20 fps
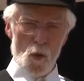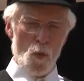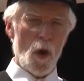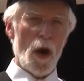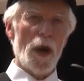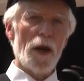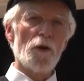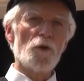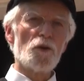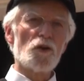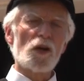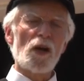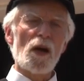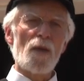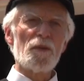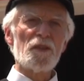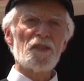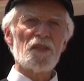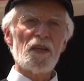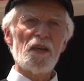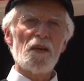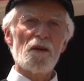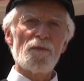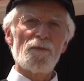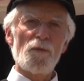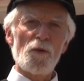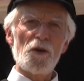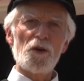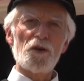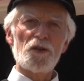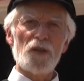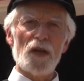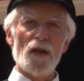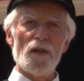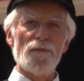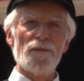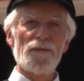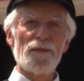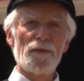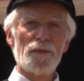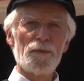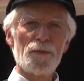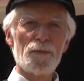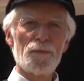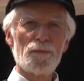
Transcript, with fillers: Why don't you come and see her for yourself?